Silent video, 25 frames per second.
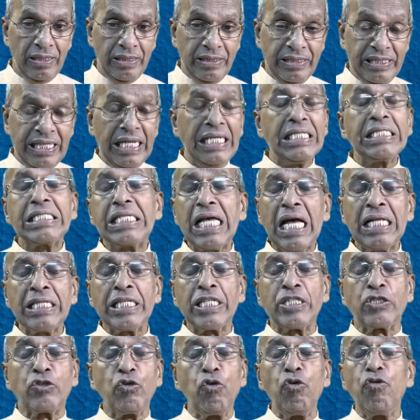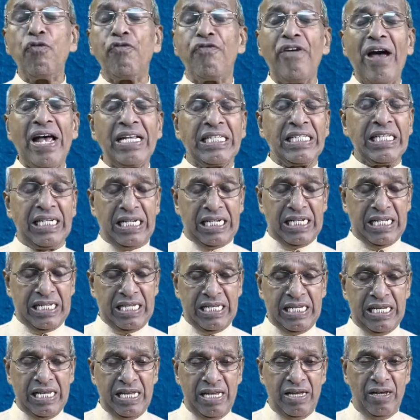These are the two
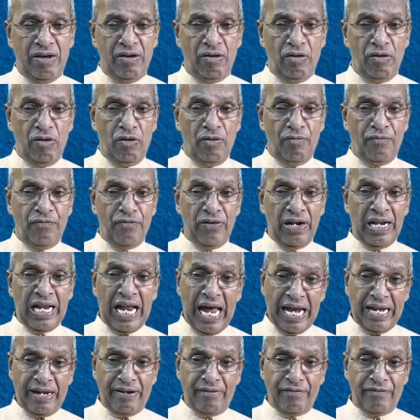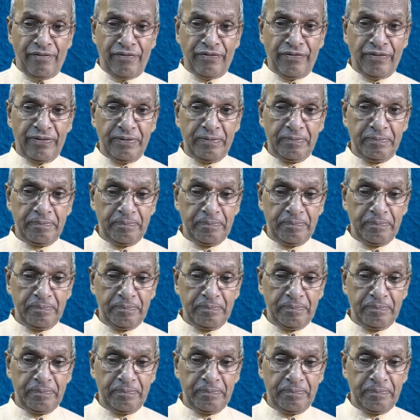facets of life.